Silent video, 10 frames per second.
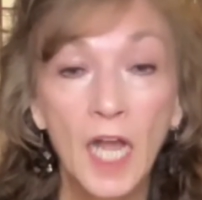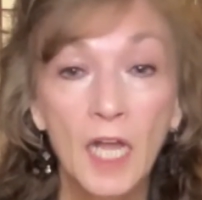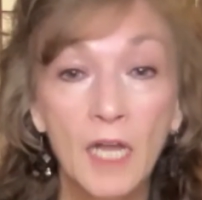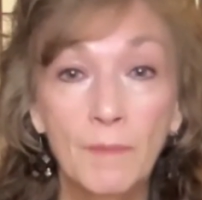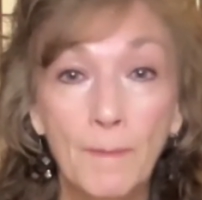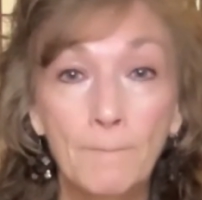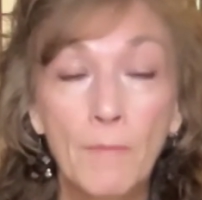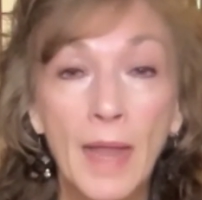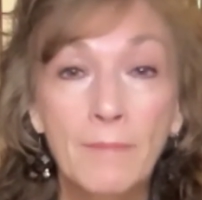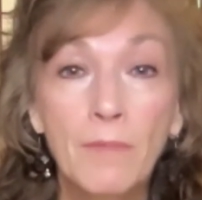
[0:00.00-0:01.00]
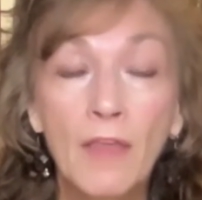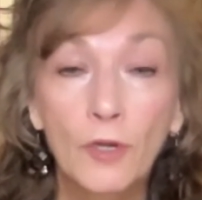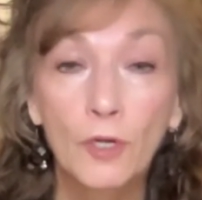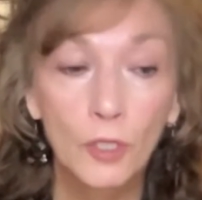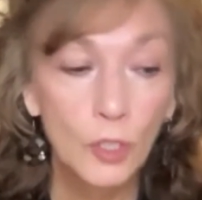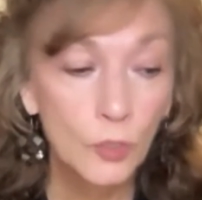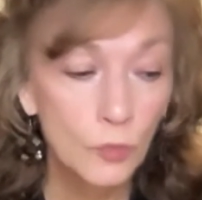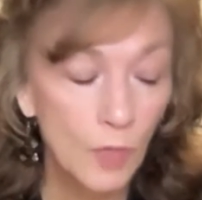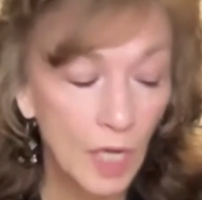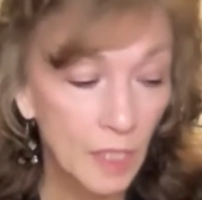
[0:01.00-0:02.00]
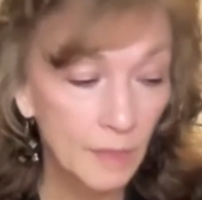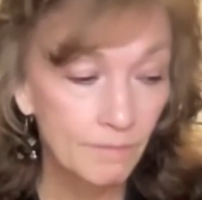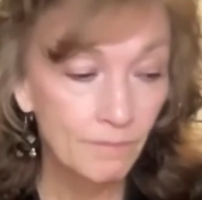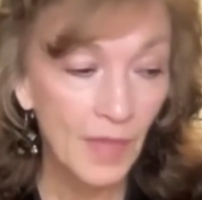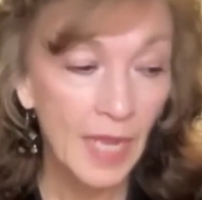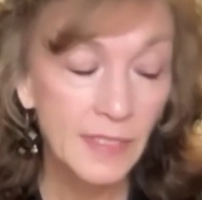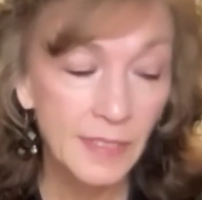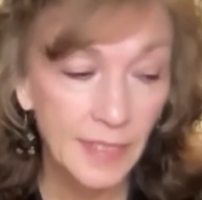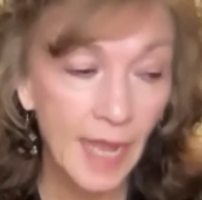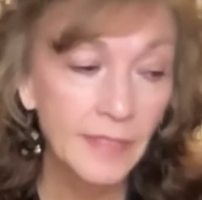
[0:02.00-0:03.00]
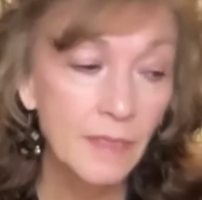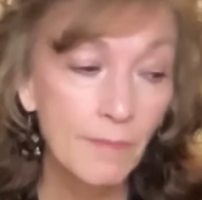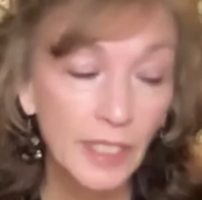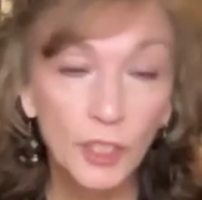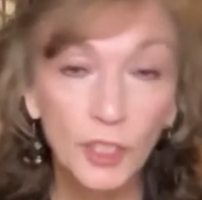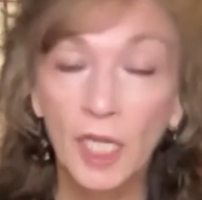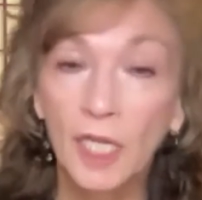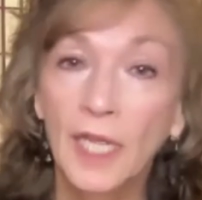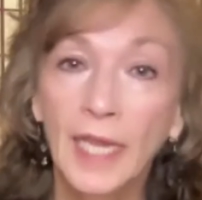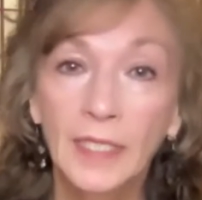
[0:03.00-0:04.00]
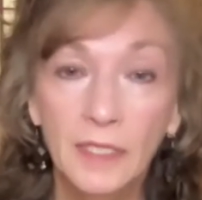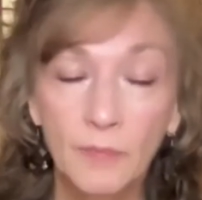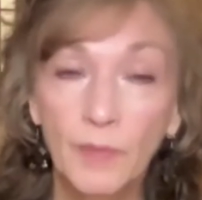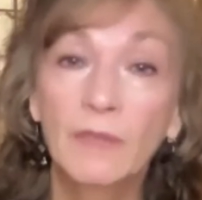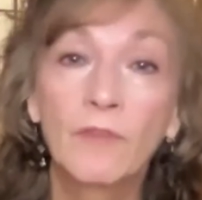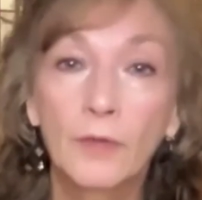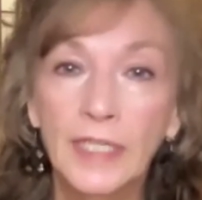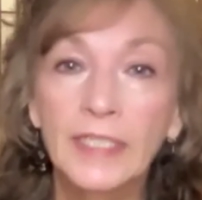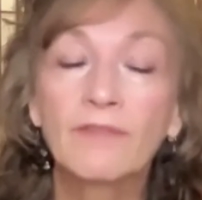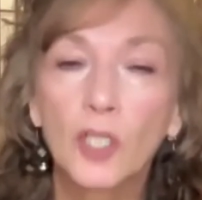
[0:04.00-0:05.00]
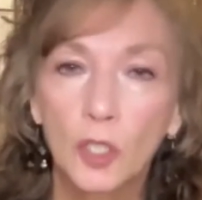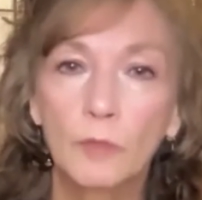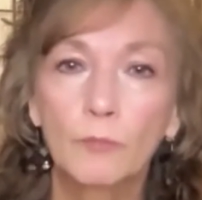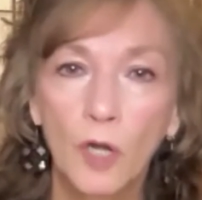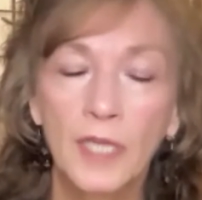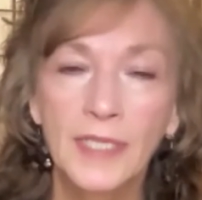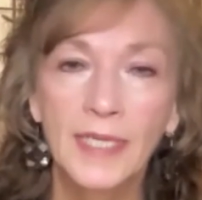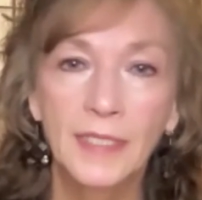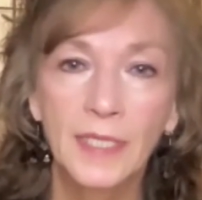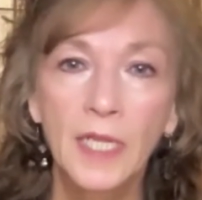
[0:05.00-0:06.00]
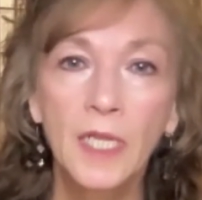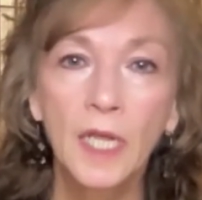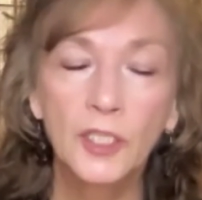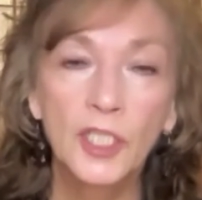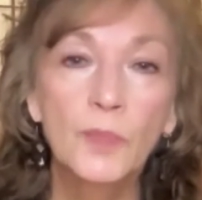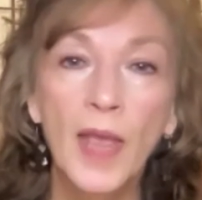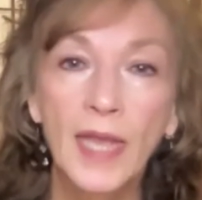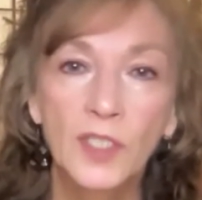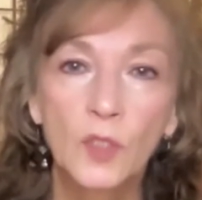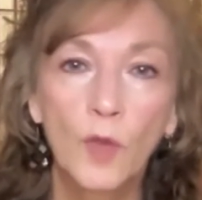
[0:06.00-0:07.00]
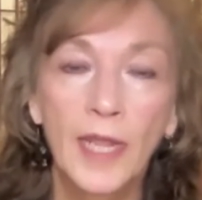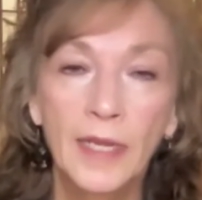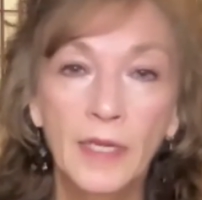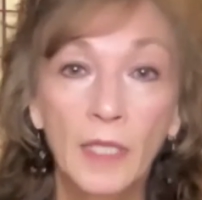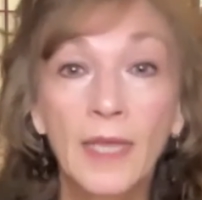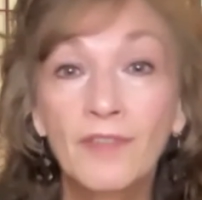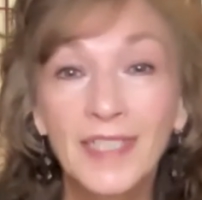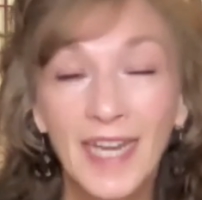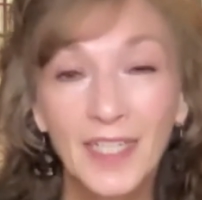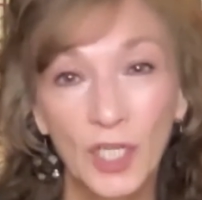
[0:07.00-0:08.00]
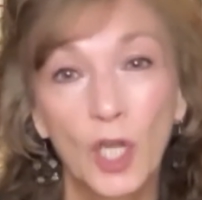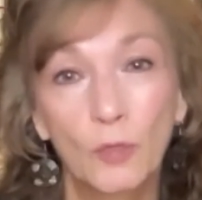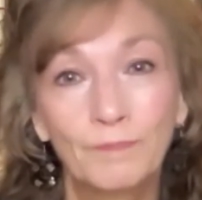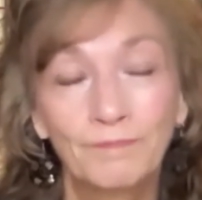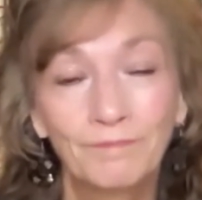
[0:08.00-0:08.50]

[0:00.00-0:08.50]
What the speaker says: My mother, who has had dementia, and it's been a very difficult process, just passed away 11 days ago.